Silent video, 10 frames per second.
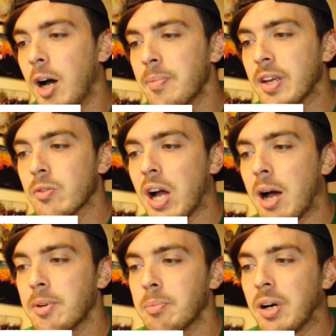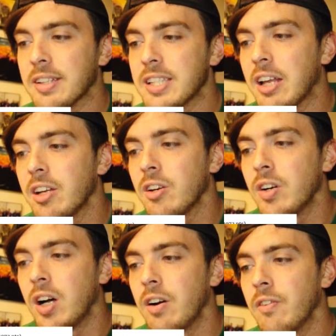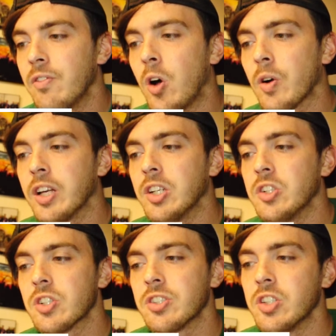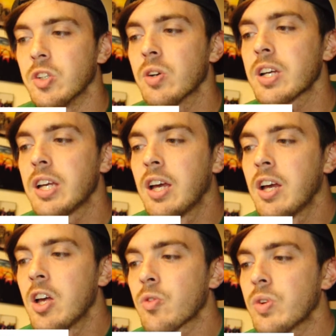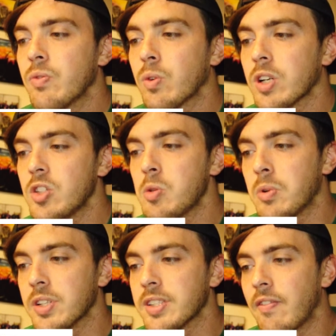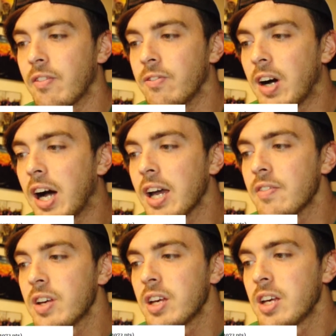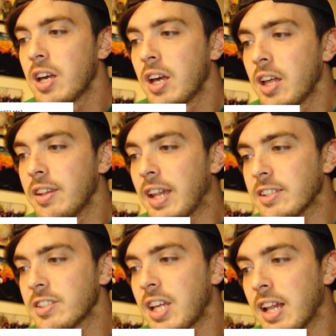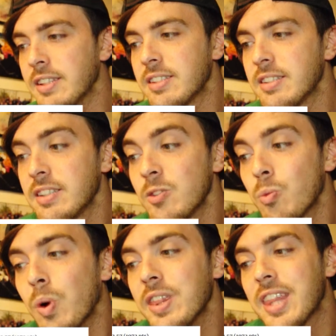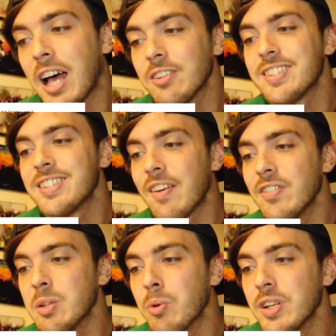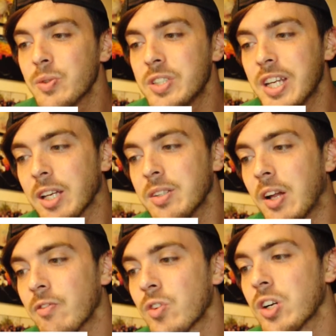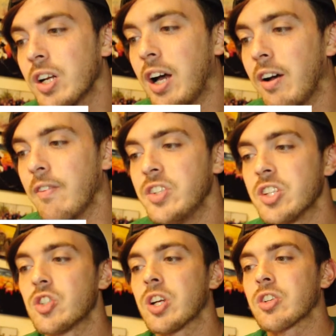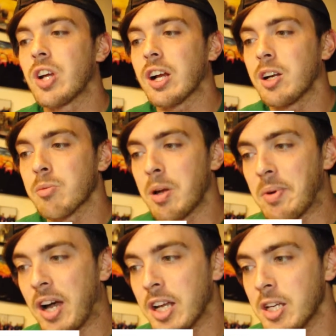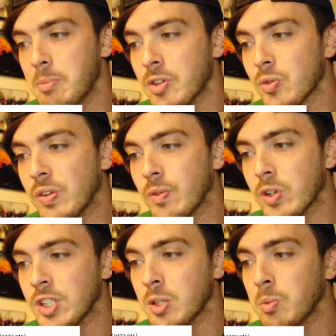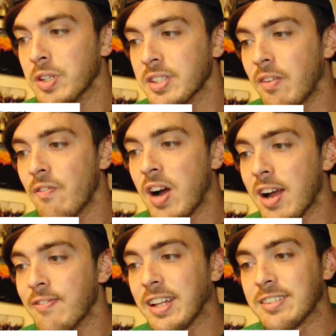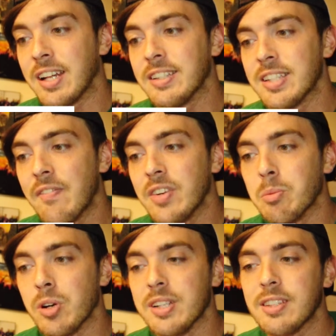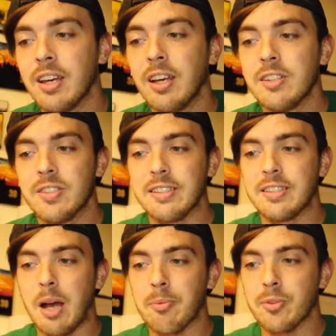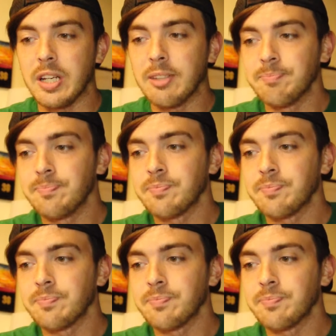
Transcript: Then Rob Napolitano of Hoka, New Jersey, New York, 342.75. And that's 1,070 points, with Jacob Dunford of District Track Club right behind him in 342.75, and that's 1,070 points. So that's top three.